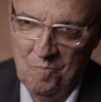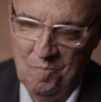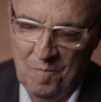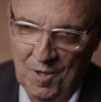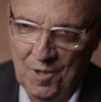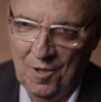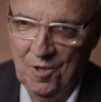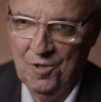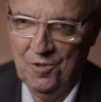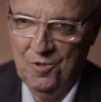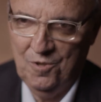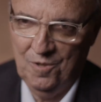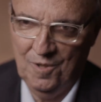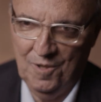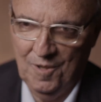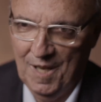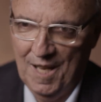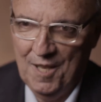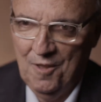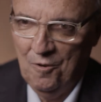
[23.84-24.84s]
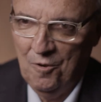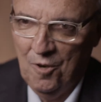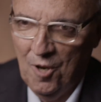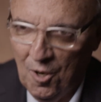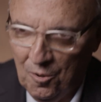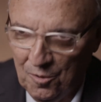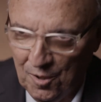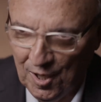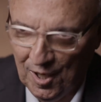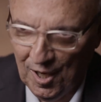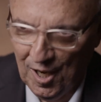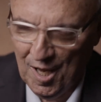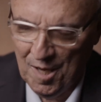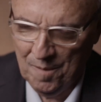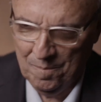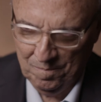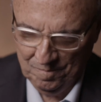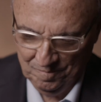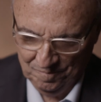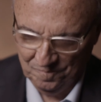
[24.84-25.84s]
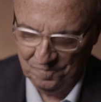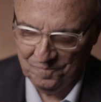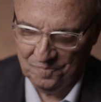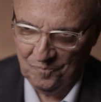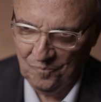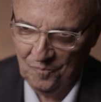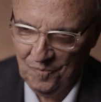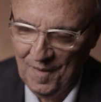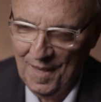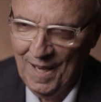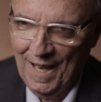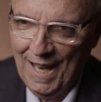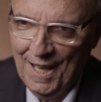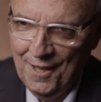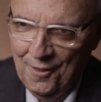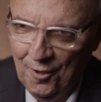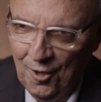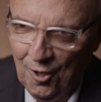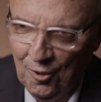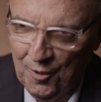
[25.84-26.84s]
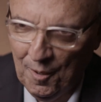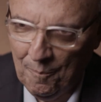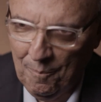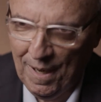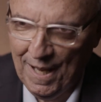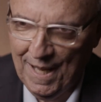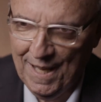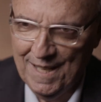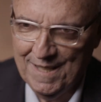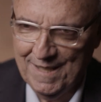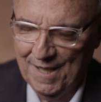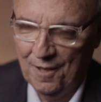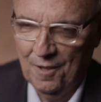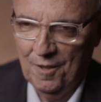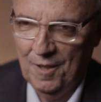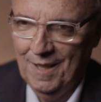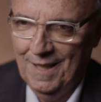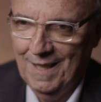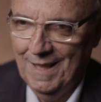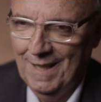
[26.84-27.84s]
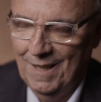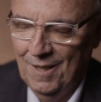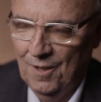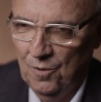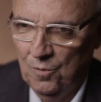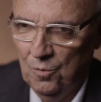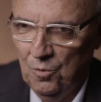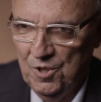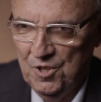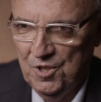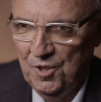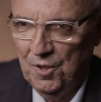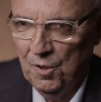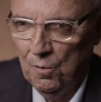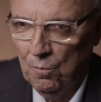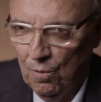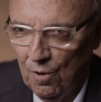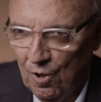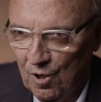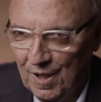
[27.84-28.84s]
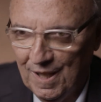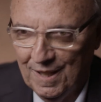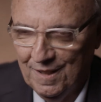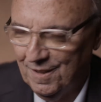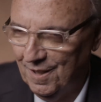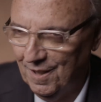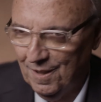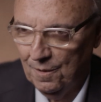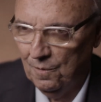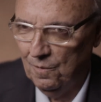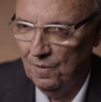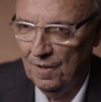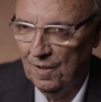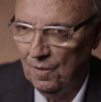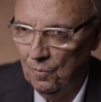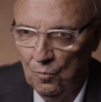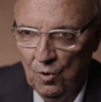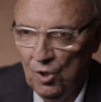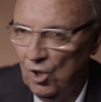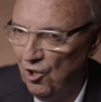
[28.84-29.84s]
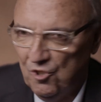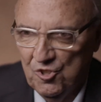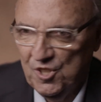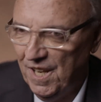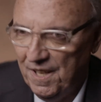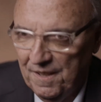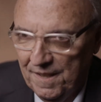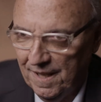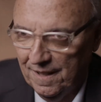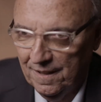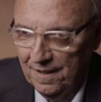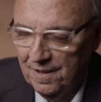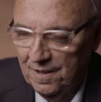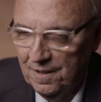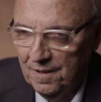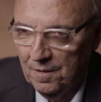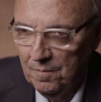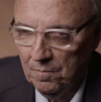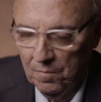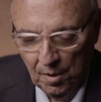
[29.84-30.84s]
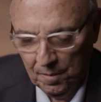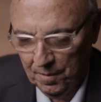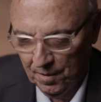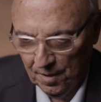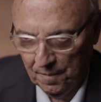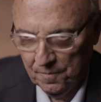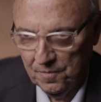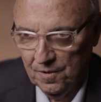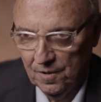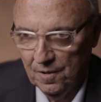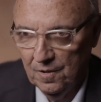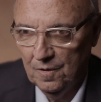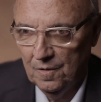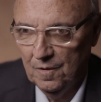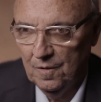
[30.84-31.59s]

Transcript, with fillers: because I don't know the club, I don't know the players. Uh, who is in the world that uh, will not say that for Robson.